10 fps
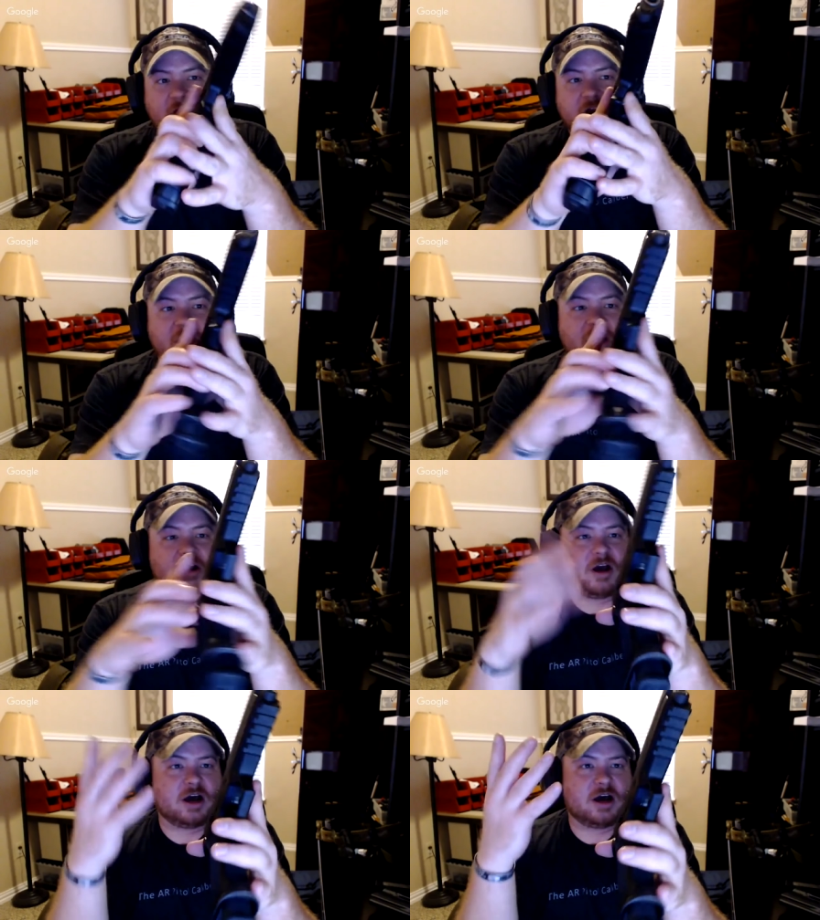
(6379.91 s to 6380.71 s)
No,
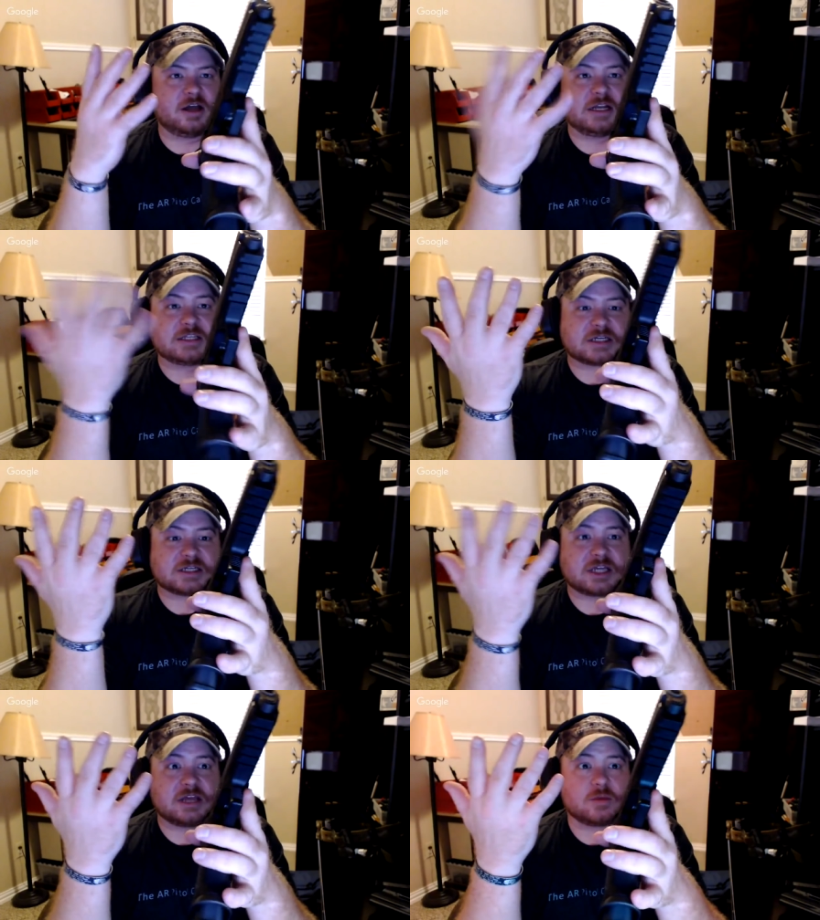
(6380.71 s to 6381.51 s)
uh, and it's
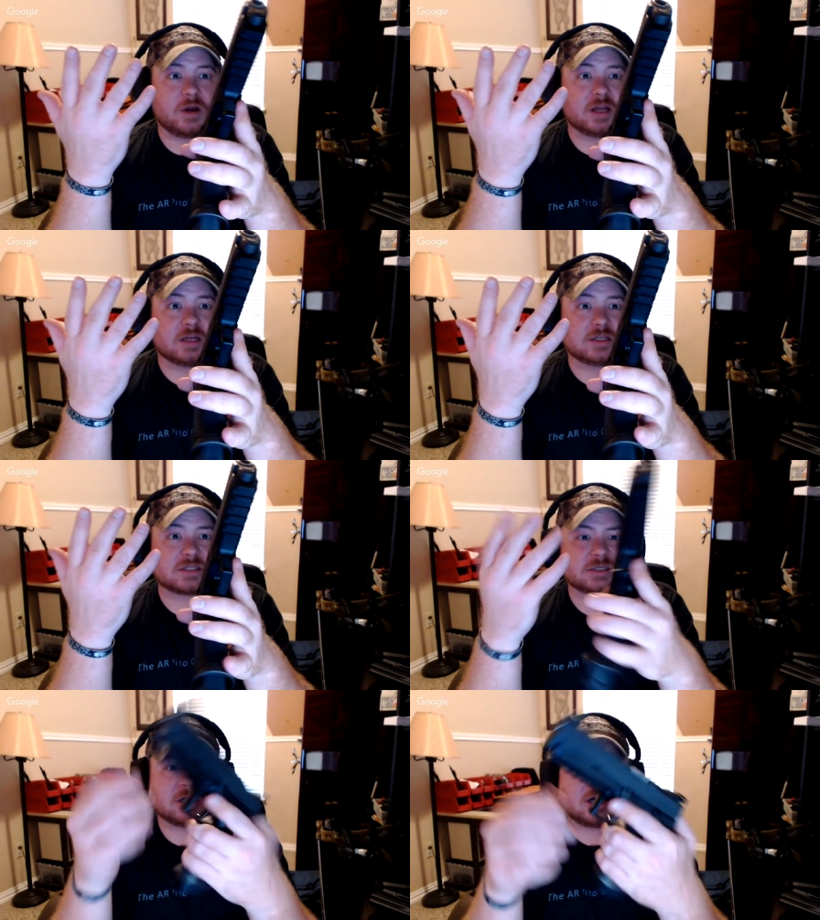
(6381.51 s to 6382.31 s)
gonna stay the way it
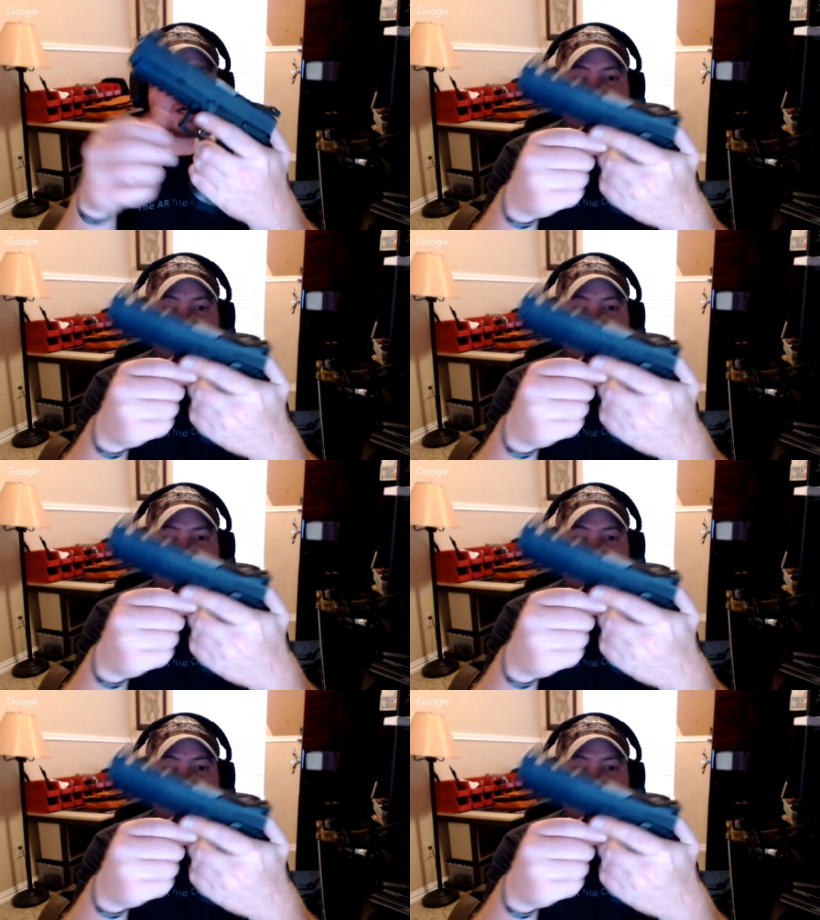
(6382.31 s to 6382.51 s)
is. Uh,